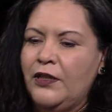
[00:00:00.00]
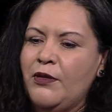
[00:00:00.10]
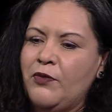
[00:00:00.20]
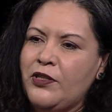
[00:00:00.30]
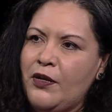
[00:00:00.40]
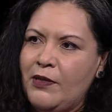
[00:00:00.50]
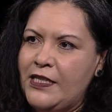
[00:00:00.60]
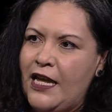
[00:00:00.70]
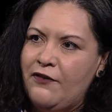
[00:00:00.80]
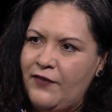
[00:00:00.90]
I mean, we're talking about
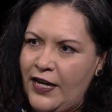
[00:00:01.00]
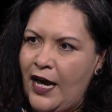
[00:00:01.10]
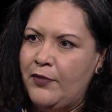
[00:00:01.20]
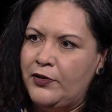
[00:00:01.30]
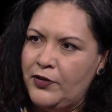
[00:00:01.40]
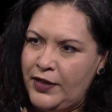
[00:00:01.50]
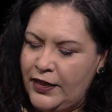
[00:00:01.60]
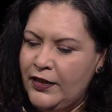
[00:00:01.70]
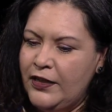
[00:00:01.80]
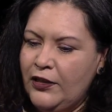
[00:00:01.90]
Santa Fe,
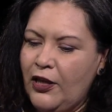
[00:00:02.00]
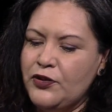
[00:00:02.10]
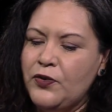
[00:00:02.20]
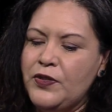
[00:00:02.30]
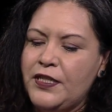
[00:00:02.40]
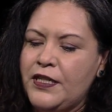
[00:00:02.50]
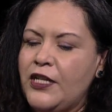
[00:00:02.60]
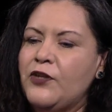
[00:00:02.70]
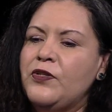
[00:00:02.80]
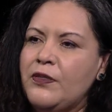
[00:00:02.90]
Albuquerque, Las Cruces, and
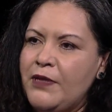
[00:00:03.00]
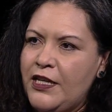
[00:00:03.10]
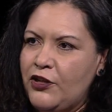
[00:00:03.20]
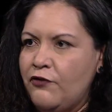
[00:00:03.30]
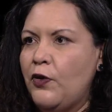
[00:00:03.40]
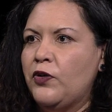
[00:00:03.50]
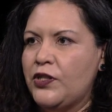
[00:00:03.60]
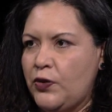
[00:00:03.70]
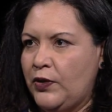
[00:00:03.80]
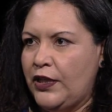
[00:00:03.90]
it used to be that you
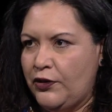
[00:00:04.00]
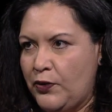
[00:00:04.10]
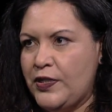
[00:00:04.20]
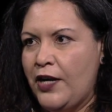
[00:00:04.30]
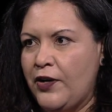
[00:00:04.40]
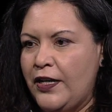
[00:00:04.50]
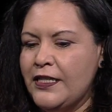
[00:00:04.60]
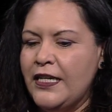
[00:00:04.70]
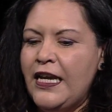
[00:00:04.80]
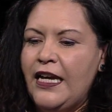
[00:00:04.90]
focused only on those
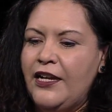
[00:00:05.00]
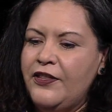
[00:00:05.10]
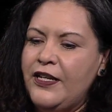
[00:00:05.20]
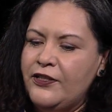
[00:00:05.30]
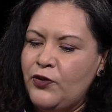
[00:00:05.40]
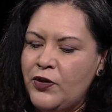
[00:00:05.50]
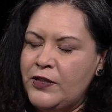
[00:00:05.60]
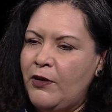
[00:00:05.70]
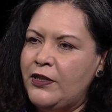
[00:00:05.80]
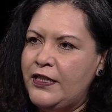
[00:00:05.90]
areas. And I think
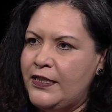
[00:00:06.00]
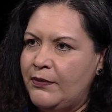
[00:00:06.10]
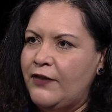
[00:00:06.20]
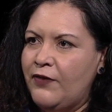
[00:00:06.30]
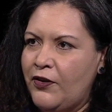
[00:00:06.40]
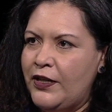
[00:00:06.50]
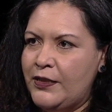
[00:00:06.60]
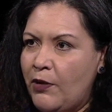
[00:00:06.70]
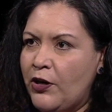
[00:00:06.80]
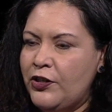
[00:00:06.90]
Torres Small did something very
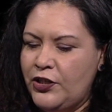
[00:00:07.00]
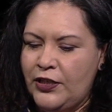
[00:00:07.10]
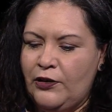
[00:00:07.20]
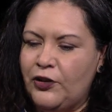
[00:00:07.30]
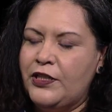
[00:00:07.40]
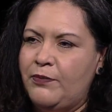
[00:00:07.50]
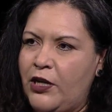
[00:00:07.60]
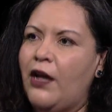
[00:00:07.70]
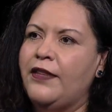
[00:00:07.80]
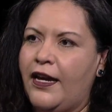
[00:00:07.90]
smart. She looked
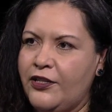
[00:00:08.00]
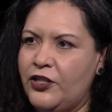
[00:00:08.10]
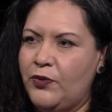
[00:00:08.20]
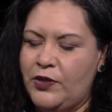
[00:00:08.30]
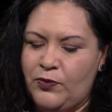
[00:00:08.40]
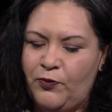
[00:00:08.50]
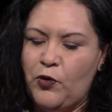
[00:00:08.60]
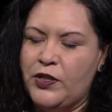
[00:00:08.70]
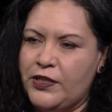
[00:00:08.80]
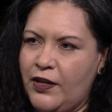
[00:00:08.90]
beyond that. She was
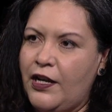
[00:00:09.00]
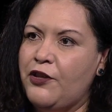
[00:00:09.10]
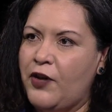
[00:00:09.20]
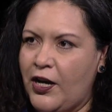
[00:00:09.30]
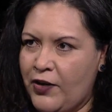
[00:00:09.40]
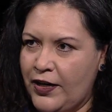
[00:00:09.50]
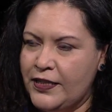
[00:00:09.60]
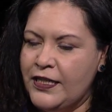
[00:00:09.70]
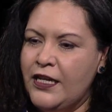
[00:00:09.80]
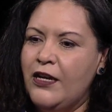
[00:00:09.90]
focused on other
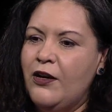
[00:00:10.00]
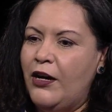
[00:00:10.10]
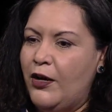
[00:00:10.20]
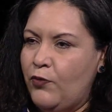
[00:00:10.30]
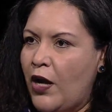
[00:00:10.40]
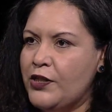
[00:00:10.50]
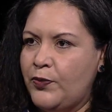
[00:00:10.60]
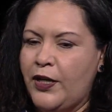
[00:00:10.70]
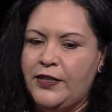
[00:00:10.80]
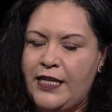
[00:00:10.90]
areas,
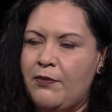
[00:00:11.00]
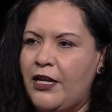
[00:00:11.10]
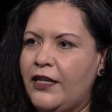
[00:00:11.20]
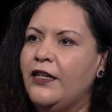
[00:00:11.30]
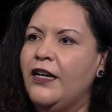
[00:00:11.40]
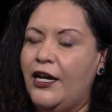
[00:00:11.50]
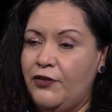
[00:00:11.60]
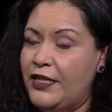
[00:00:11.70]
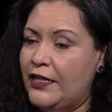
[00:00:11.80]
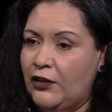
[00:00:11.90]
Roswell, Deming. I
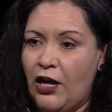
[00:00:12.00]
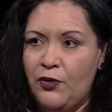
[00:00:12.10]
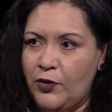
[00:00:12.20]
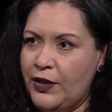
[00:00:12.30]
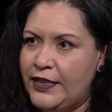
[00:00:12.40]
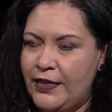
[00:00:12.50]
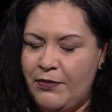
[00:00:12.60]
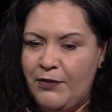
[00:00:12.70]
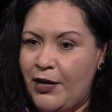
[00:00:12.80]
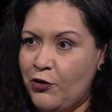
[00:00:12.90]
know they did a lot of work in
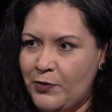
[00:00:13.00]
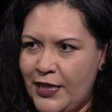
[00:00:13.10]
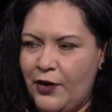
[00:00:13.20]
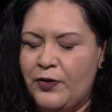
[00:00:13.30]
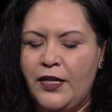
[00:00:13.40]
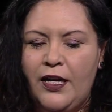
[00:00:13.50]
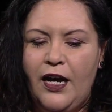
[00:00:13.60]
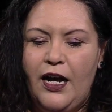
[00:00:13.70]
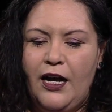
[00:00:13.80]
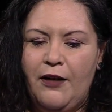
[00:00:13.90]
Deming, my hometown.
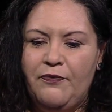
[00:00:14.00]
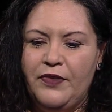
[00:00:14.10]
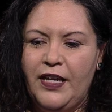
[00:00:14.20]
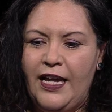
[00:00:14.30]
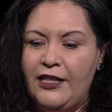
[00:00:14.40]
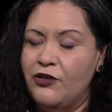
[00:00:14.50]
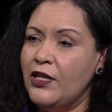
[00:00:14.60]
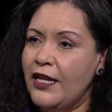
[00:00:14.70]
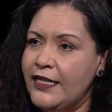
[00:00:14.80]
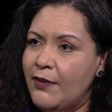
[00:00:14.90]
And there's
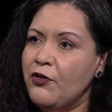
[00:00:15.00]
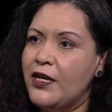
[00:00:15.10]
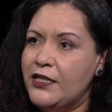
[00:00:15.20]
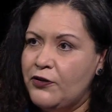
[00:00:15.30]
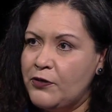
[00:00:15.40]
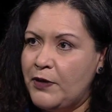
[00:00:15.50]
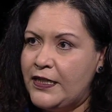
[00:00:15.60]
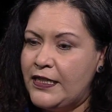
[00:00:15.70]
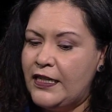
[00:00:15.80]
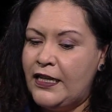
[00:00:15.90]
a lot of Democrats in those places.